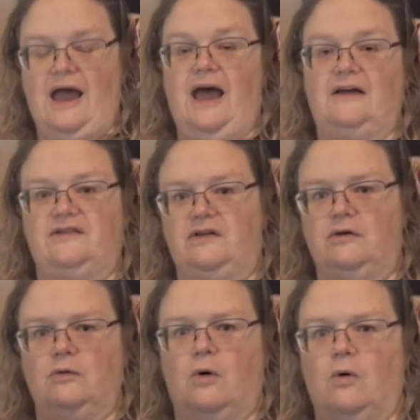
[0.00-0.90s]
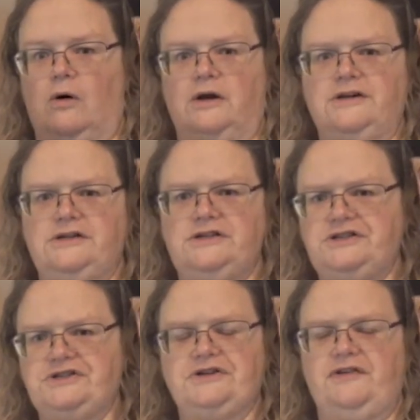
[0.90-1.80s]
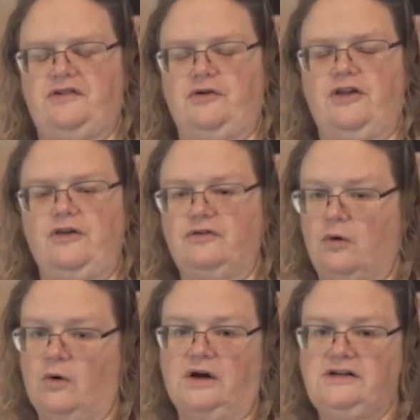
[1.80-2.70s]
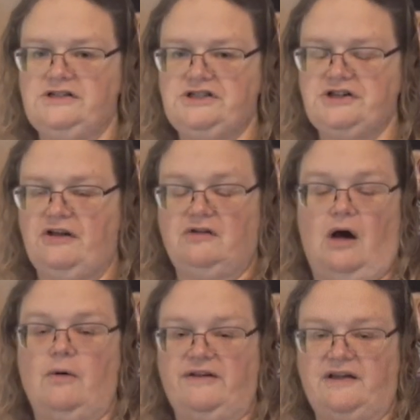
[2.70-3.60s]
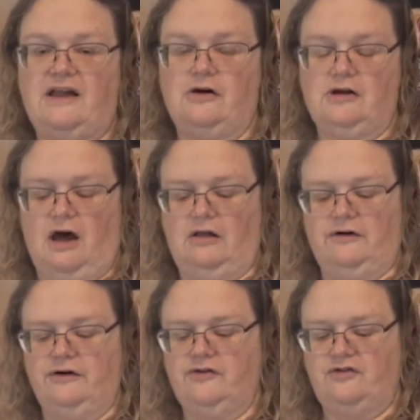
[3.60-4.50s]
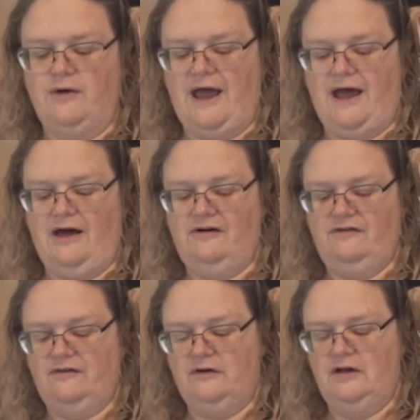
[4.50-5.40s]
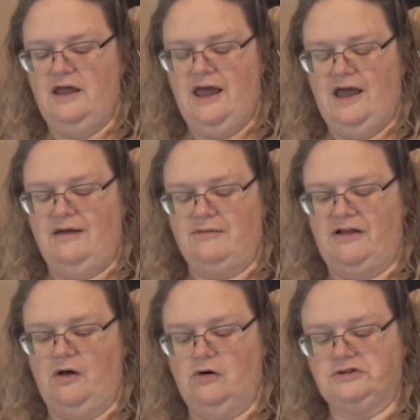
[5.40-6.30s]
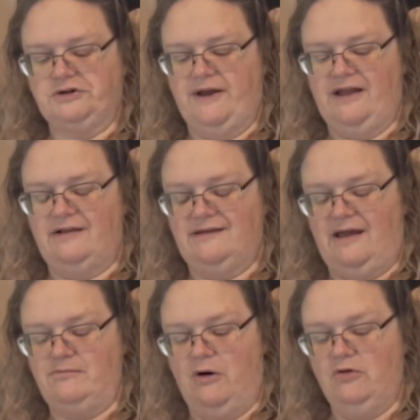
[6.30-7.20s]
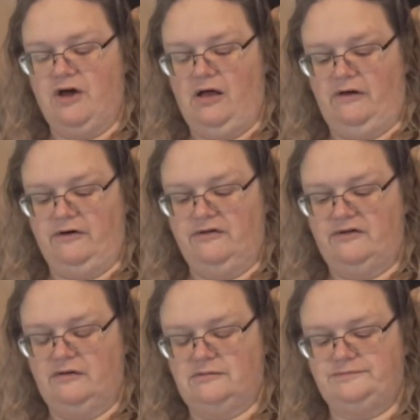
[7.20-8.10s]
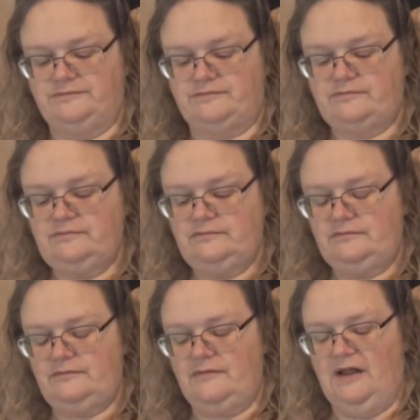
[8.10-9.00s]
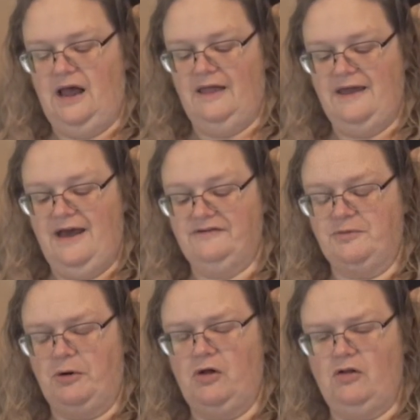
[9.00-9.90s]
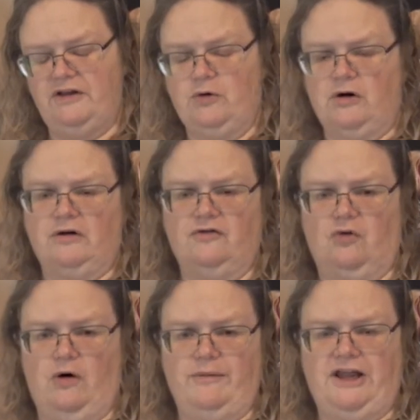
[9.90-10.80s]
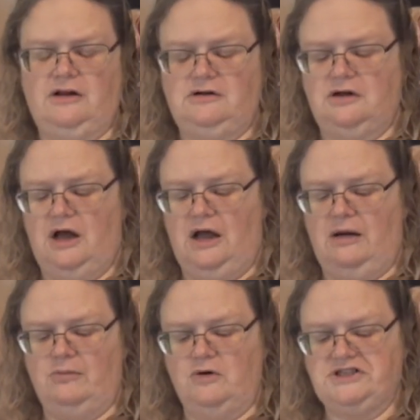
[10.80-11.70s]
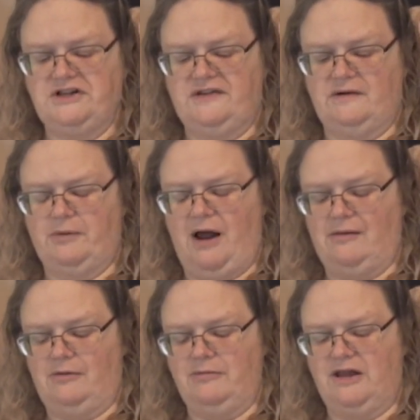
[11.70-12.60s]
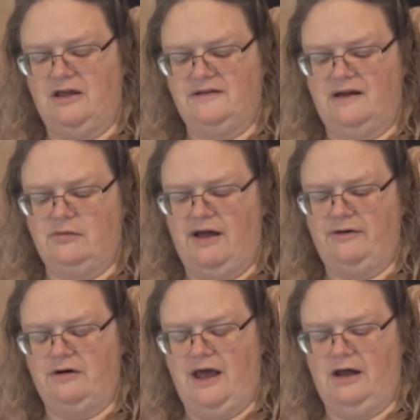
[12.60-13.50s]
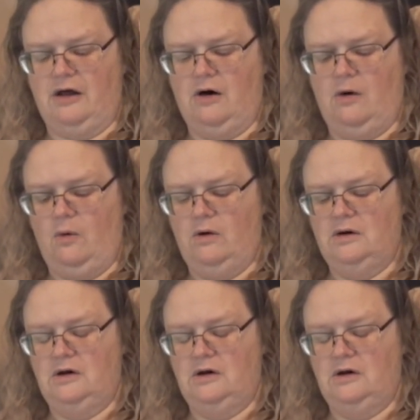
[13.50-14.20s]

SU orange, Syracuse orange is always a good color to have. And my local Joann's had both colors. They have to pull the order for me, which isn't a problem because I'd rather not go